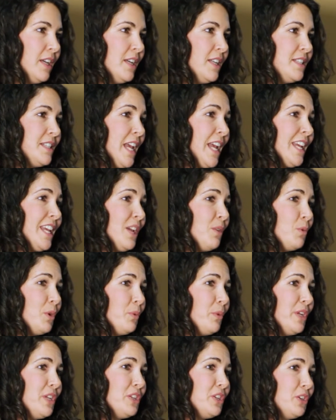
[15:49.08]
Taking
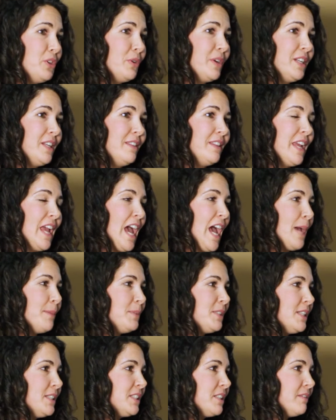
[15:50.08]
what we knew, and in the
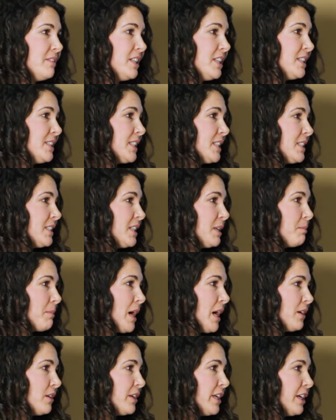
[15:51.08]
absence of an existing
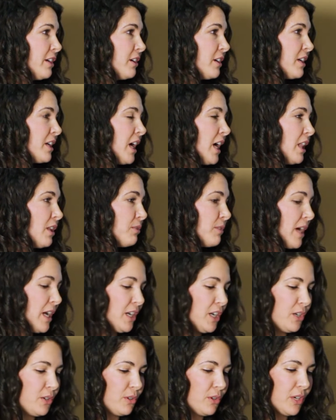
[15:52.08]
model here in
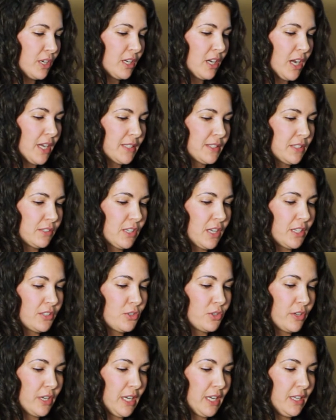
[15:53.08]
Colorado or across the
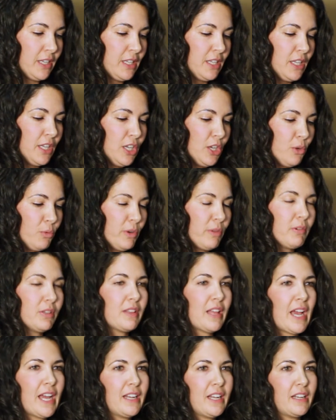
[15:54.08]
country, we
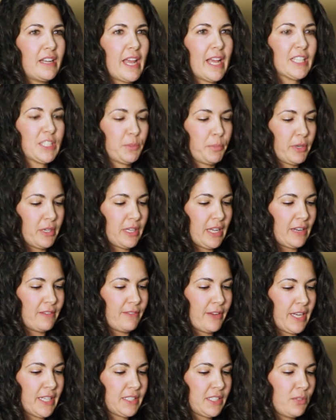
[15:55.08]
relied on expert
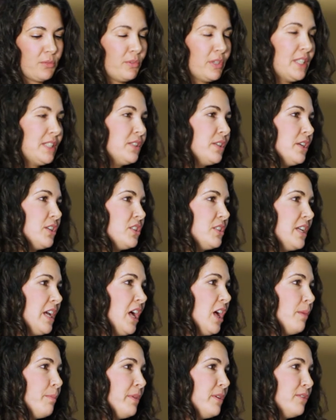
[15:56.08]
advice and research to
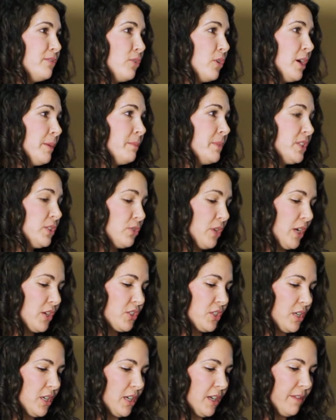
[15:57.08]
help inform the
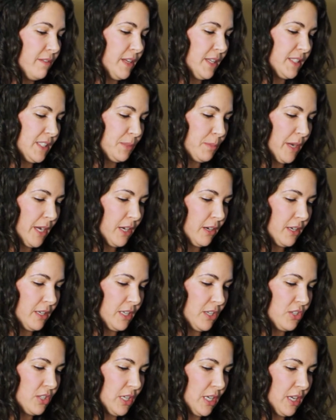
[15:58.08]
structure of the Inspire
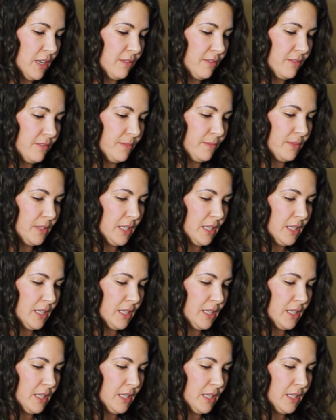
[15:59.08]
initiative.